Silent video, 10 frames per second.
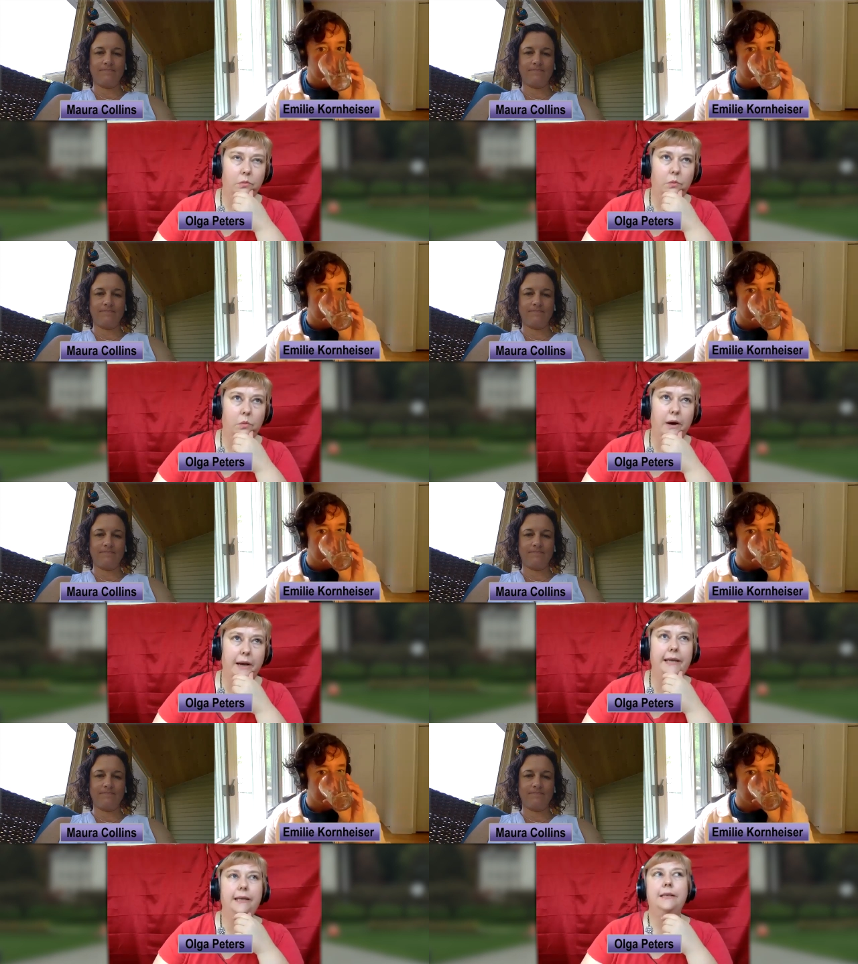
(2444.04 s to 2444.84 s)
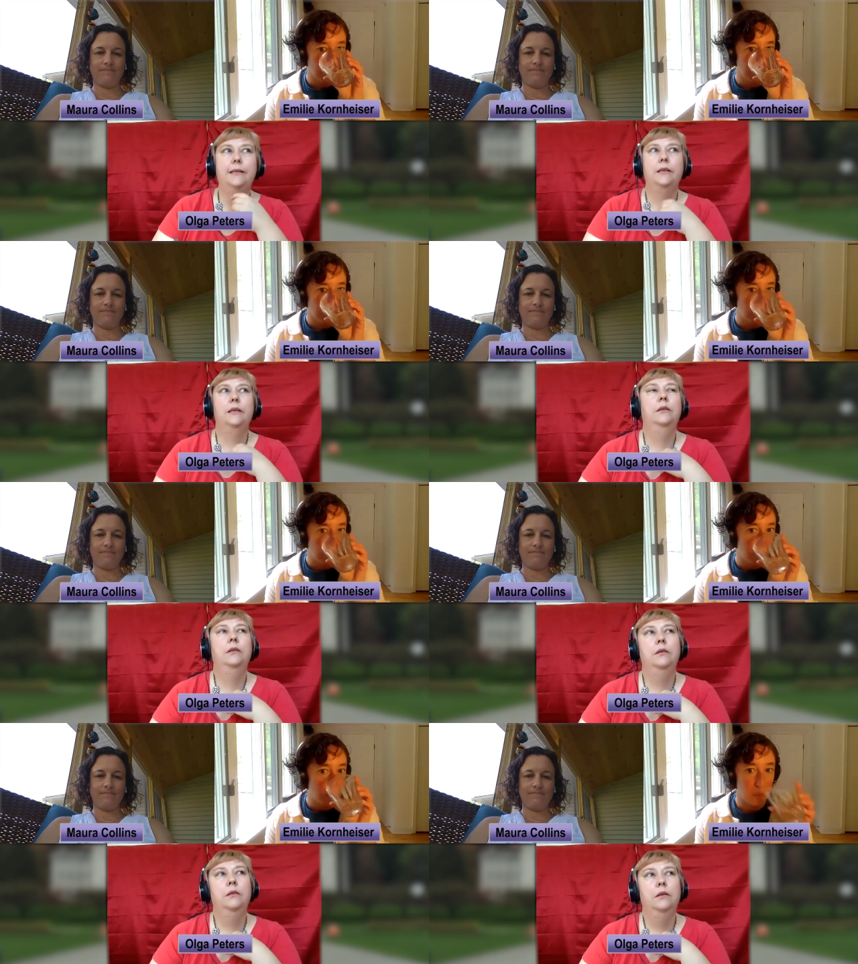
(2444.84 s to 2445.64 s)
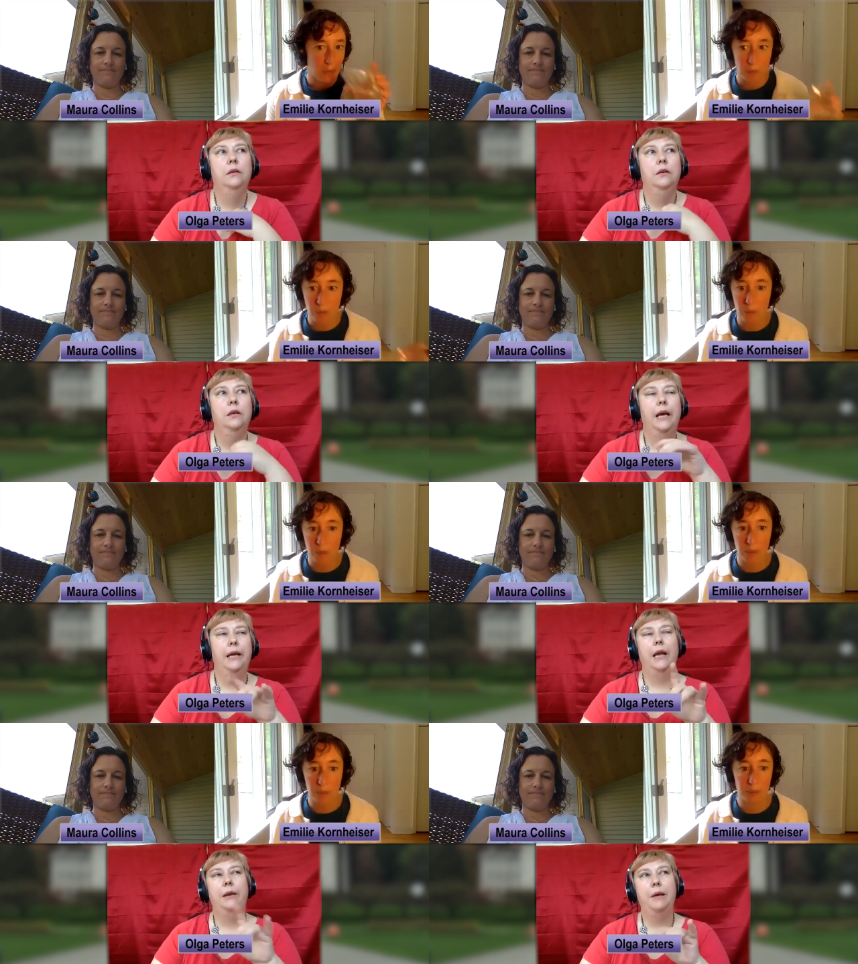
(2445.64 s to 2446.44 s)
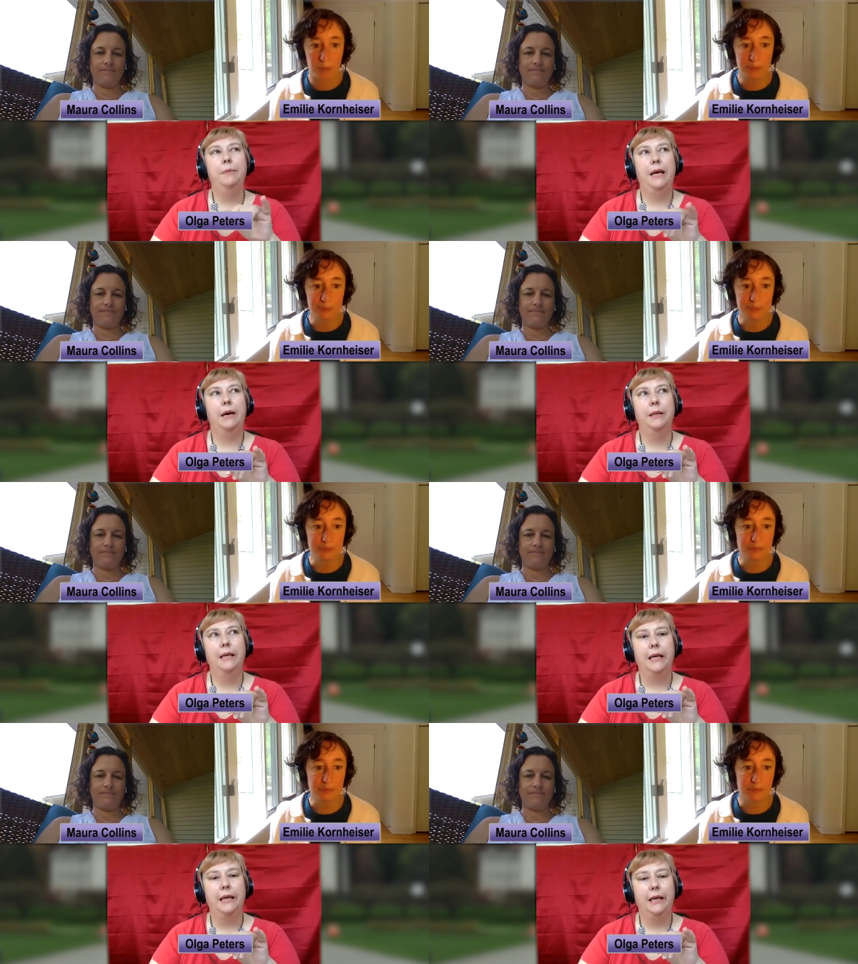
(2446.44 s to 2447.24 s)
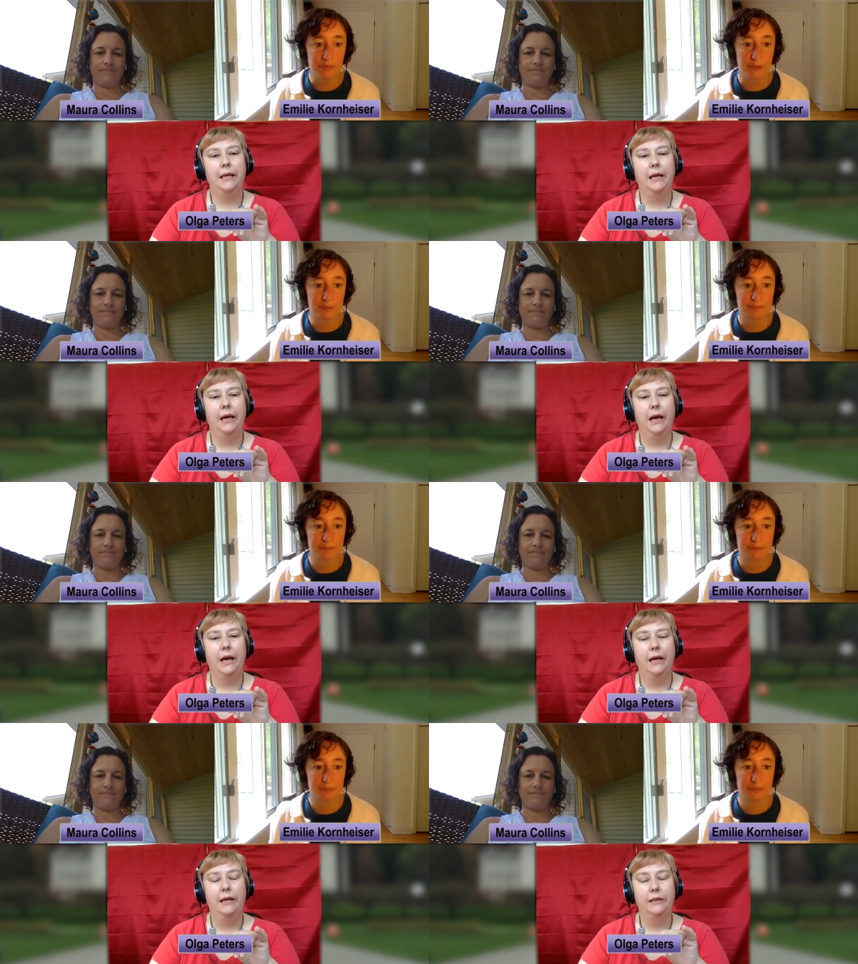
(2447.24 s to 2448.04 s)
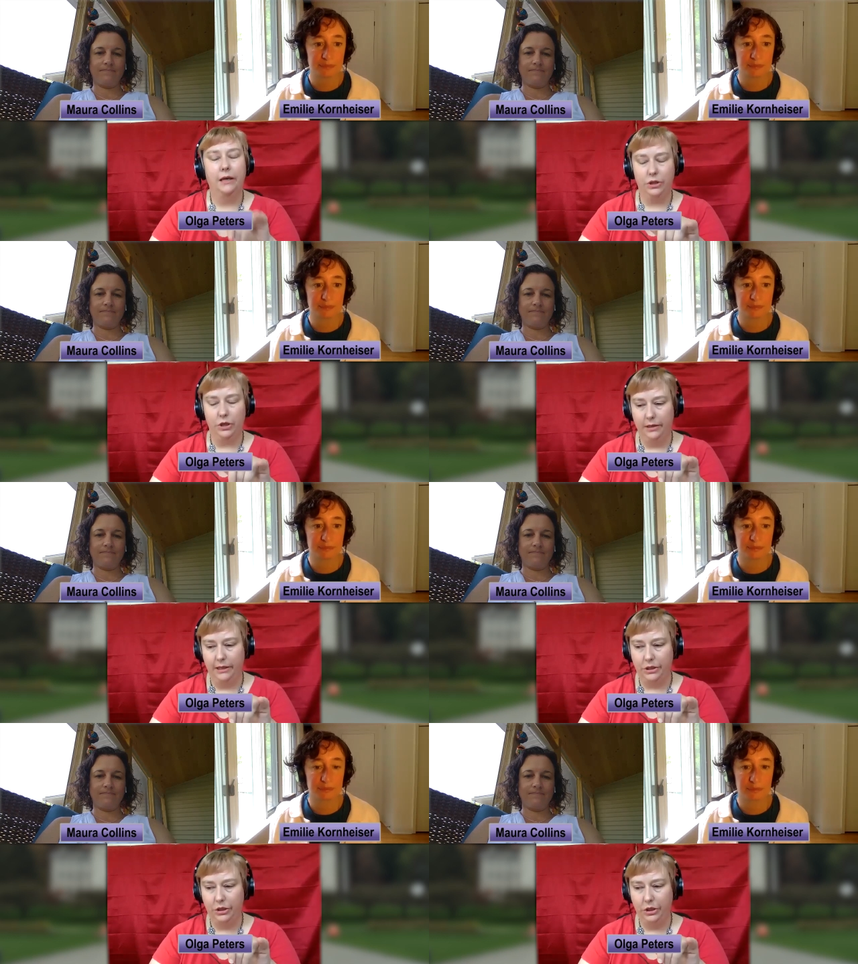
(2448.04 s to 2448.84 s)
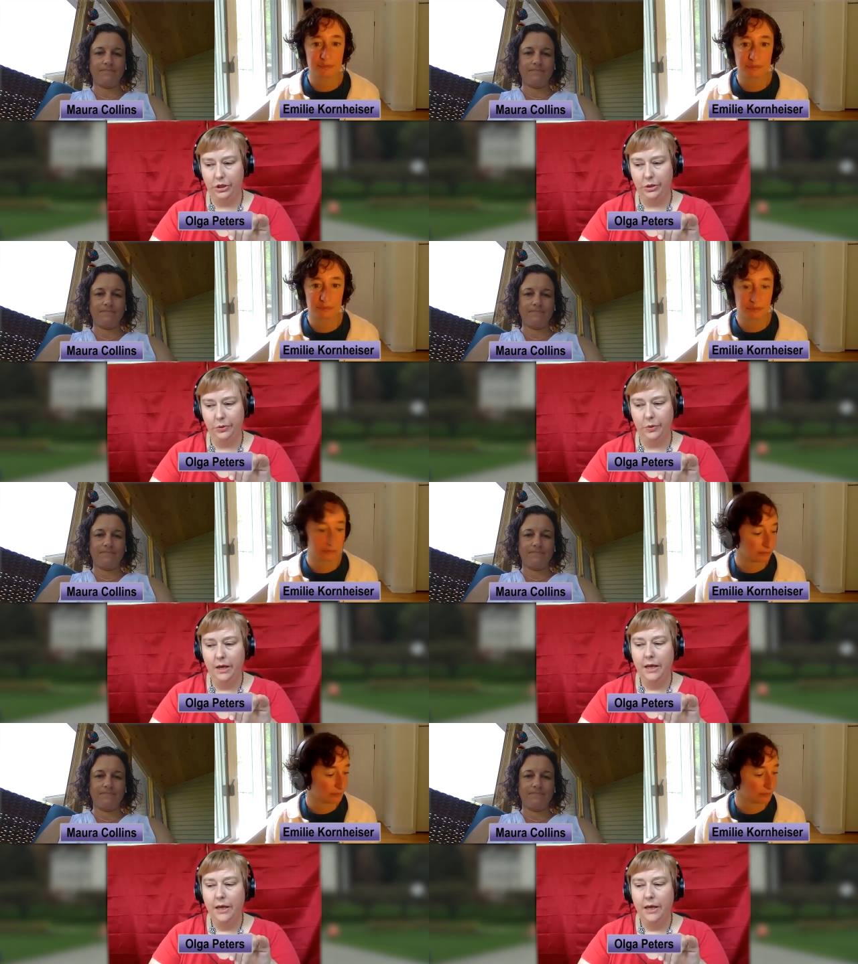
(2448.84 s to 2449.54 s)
Speaker 1: what and and maybe emily can eh, uh, touch on this too